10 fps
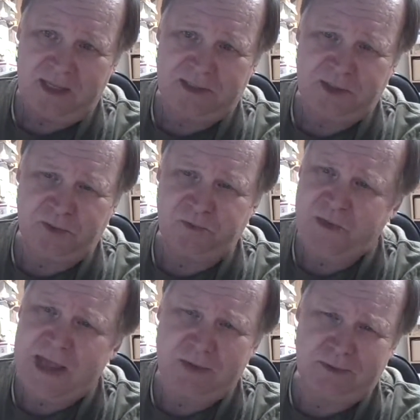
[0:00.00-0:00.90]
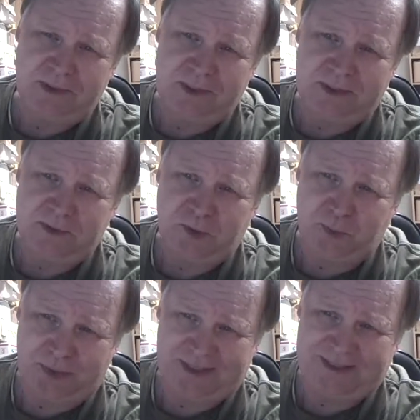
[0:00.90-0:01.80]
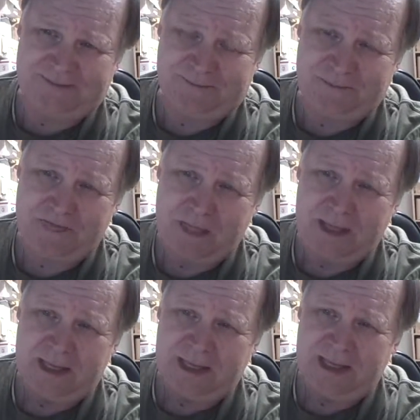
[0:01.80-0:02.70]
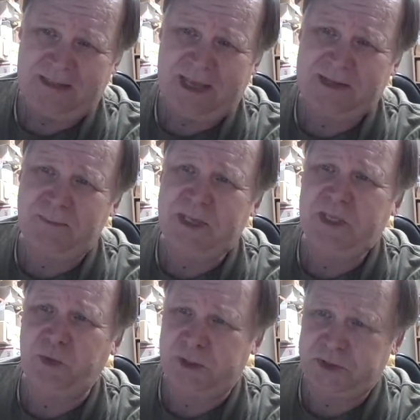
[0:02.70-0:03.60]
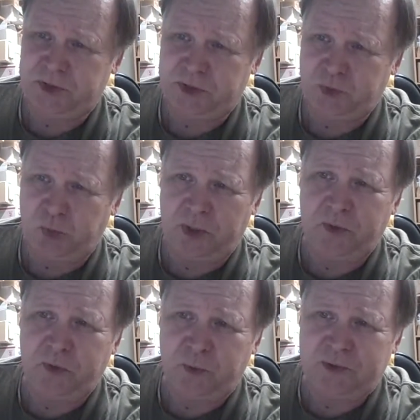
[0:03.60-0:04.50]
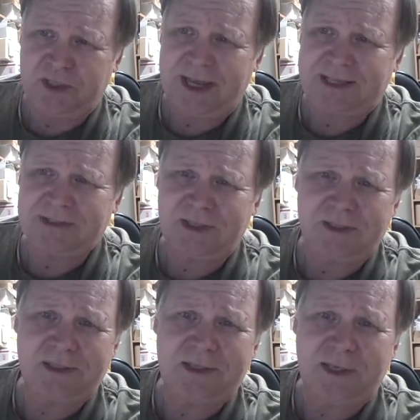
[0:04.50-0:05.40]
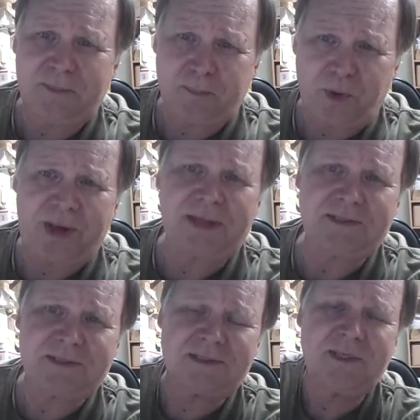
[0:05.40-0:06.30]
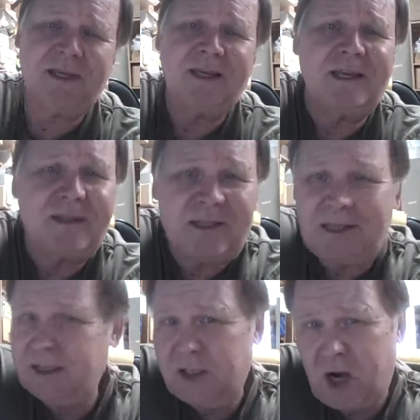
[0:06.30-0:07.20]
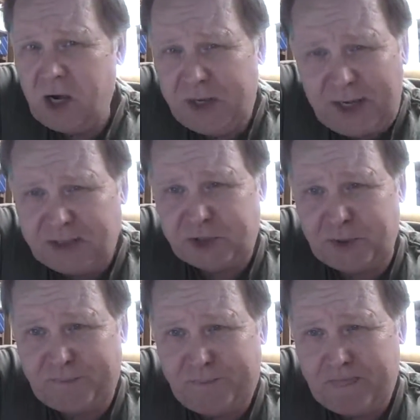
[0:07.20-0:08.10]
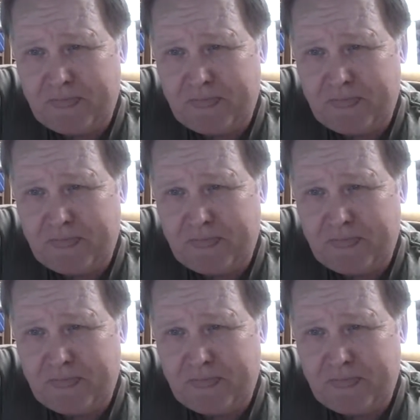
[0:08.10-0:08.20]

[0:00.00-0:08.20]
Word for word: It is confounding to me that many Christians will enthusiastically embrace the incarnation